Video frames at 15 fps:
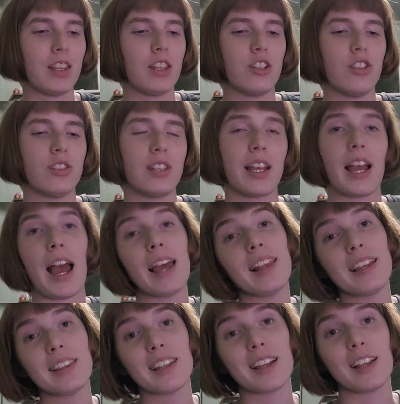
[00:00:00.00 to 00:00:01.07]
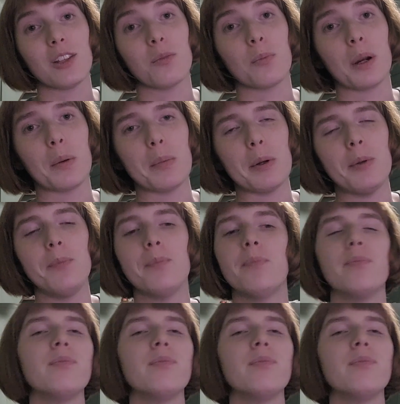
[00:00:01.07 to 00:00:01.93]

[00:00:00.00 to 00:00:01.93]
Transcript: And then she's like, I like the color purple.